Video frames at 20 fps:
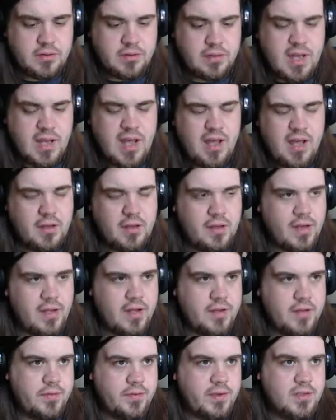Not a
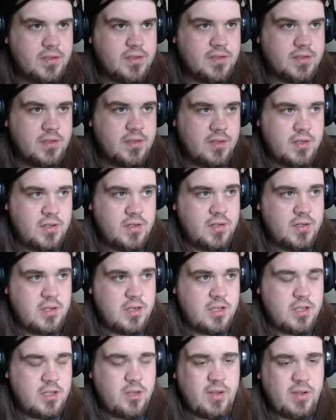lot because
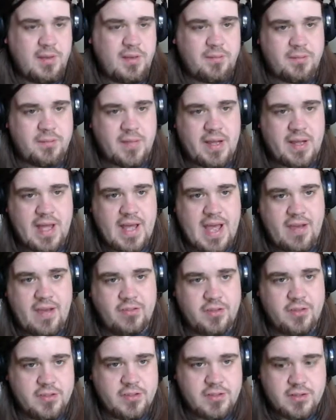you can get about half
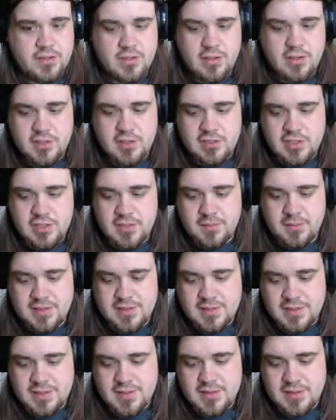the
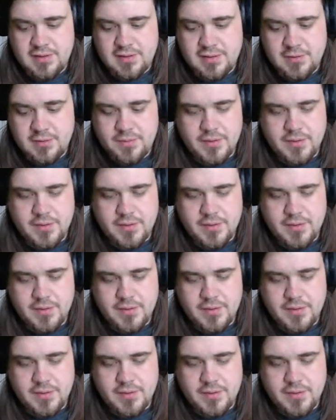achievements easily,